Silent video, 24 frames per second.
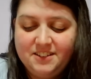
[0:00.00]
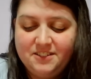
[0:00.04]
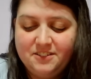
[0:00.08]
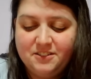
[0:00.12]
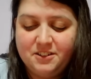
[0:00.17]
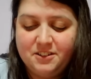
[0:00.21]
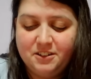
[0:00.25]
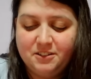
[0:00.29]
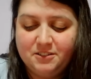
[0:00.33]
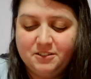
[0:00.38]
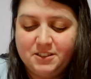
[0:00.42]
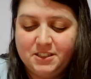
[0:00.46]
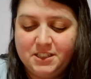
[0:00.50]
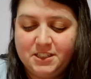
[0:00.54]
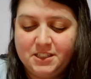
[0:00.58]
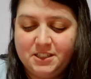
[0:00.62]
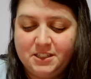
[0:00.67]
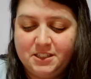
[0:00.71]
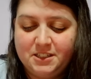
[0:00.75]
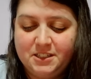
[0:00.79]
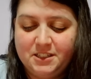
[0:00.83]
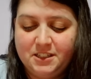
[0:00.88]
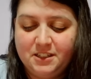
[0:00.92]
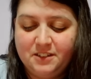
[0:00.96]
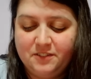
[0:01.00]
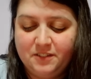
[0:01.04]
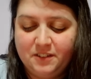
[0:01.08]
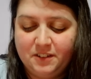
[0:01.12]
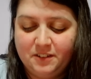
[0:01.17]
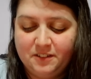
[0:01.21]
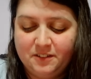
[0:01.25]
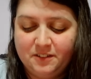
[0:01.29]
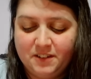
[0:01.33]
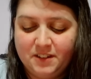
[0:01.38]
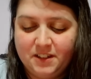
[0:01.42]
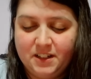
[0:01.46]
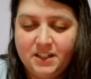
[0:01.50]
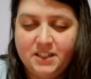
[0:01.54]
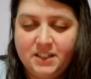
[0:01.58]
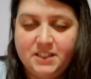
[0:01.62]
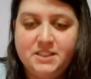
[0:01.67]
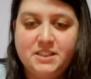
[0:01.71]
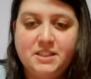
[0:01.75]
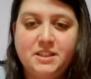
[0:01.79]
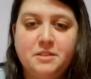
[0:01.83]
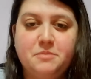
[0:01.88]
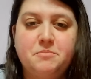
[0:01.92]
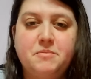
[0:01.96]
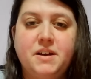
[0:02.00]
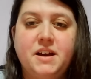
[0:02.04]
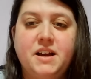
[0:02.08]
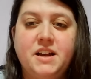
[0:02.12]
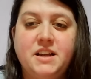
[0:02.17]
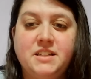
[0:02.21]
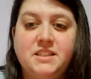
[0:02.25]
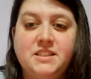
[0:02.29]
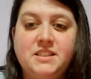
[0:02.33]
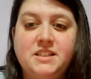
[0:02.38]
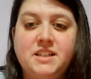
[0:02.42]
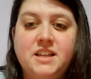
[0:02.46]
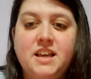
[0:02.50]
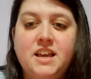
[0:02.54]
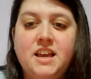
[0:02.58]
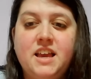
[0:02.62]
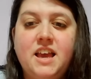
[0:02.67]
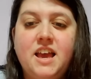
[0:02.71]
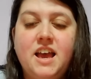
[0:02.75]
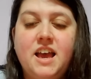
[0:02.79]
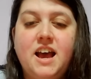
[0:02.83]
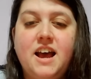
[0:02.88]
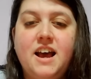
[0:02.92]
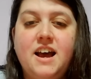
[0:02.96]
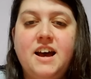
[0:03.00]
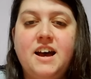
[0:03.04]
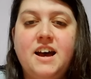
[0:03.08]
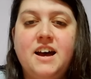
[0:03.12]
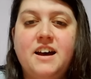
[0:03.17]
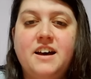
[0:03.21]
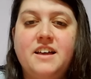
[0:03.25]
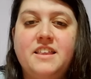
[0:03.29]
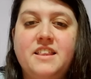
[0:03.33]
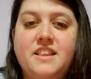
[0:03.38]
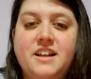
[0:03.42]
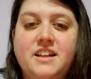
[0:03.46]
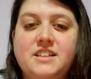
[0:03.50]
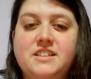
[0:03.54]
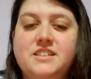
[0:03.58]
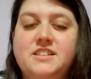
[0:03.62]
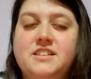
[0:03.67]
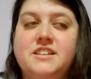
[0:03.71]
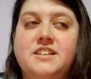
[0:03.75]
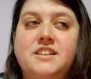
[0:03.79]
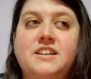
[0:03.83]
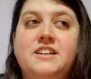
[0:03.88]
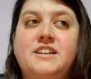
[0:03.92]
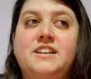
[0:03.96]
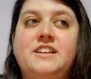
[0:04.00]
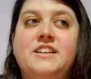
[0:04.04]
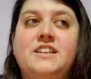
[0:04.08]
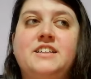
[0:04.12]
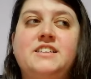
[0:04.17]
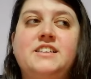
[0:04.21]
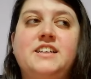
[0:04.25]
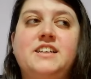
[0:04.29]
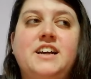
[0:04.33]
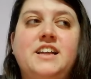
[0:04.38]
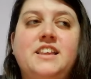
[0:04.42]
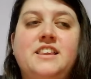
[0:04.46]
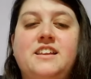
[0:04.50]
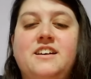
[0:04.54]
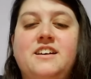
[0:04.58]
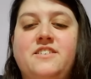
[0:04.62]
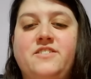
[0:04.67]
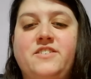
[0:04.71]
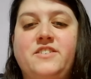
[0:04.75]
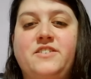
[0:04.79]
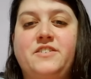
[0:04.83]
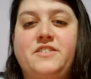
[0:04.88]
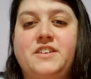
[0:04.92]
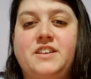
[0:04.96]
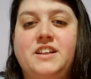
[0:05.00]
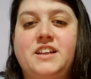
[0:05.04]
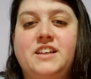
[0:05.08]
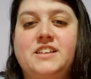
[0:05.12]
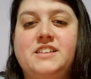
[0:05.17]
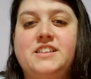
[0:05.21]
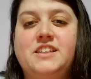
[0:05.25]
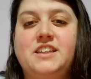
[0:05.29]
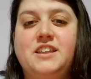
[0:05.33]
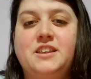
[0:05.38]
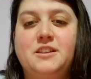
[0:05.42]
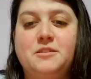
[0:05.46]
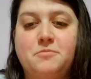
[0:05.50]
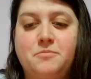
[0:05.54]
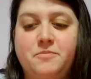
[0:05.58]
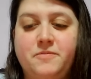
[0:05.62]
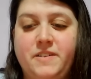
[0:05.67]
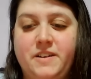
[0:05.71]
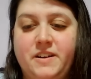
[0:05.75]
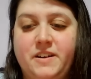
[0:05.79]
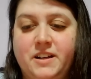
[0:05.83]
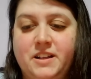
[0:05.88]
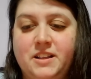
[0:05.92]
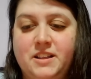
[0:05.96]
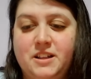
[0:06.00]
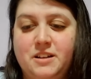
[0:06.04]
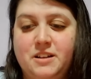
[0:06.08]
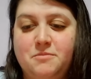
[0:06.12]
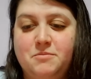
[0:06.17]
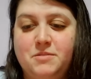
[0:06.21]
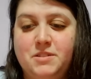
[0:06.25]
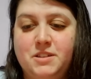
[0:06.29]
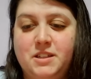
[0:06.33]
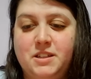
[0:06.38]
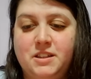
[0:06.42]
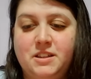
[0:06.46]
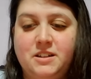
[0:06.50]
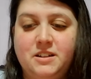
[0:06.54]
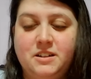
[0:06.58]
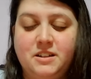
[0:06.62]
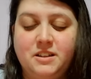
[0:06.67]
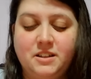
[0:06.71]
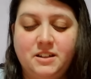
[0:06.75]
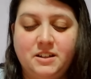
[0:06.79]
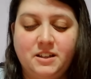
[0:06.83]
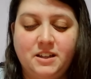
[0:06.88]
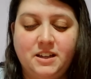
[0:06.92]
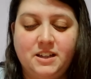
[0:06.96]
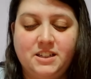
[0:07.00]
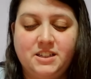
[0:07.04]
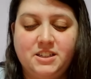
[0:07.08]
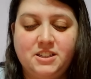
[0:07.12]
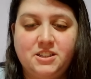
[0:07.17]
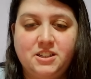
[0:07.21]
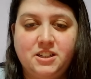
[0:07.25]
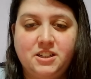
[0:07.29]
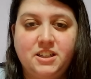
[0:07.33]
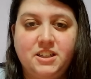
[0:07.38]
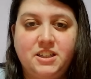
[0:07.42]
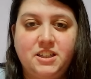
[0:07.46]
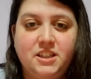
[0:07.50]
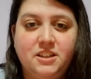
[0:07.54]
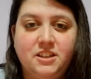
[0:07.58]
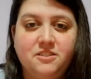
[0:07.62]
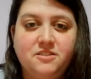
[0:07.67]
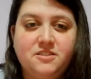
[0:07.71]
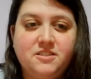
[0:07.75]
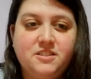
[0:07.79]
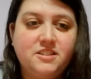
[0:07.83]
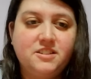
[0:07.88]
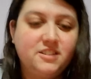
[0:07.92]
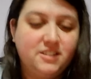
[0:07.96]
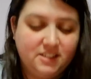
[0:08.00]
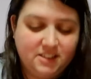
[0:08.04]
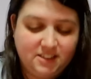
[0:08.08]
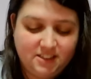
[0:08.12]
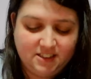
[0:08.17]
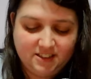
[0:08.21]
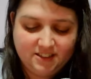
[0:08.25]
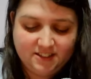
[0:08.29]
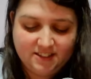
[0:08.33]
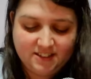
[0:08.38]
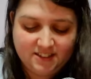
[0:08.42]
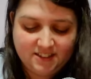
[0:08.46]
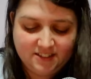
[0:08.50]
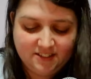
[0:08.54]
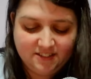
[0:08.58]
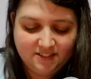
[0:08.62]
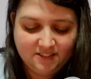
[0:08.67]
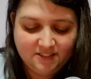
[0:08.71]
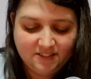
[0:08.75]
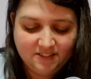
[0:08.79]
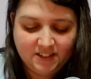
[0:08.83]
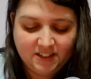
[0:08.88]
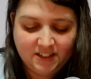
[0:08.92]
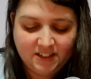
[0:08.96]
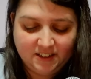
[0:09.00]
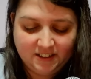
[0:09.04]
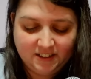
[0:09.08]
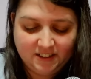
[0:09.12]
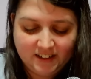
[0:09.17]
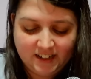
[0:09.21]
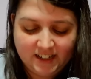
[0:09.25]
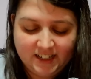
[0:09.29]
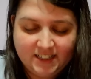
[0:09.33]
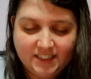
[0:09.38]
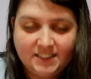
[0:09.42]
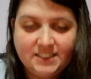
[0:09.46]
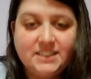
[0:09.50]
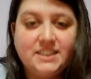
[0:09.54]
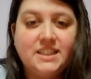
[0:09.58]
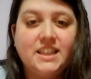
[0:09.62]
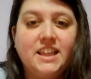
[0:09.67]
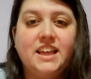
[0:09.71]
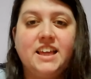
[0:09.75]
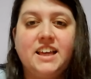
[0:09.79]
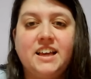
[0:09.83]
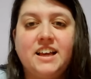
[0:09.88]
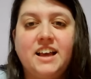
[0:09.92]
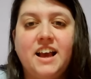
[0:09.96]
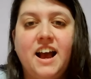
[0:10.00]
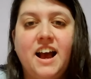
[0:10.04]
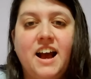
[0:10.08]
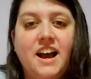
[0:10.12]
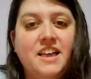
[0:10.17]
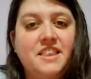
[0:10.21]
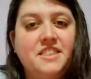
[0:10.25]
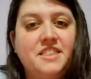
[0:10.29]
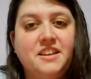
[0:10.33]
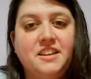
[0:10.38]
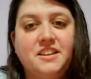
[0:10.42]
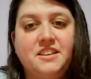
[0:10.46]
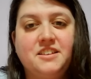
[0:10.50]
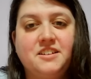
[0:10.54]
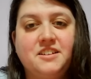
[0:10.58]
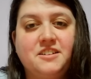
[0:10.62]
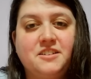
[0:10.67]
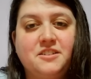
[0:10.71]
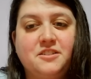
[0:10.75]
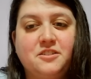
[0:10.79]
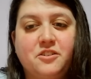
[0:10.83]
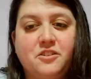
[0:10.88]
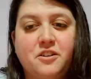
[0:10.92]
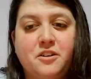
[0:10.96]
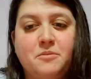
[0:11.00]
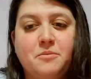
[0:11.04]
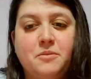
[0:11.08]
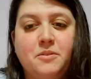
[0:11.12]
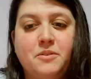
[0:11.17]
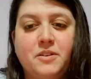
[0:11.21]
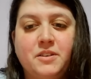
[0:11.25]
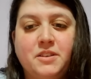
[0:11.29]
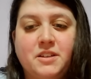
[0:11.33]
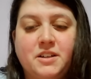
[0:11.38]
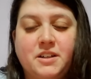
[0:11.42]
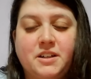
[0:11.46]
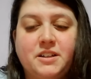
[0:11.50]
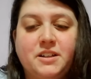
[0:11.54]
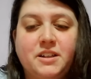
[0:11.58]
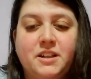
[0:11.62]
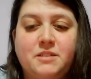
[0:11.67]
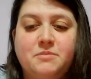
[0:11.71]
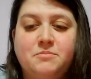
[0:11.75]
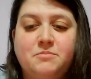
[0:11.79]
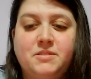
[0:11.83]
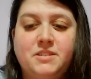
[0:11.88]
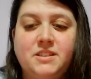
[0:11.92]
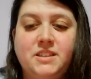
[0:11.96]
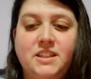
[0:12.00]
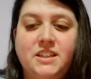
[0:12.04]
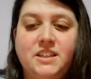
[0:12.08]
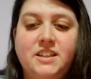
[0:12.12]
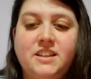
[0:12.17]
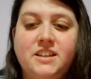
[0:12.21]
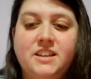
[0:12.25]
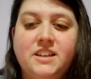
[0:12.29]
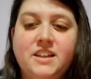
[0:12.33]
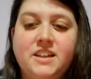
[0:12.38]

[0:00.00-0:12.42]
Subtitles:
Dozes herself over. That's the best. That's hilarious. I love it when I see them very clumsy. They're a little extra cute. What do you guys think? I think they're adorable when they're clumsy.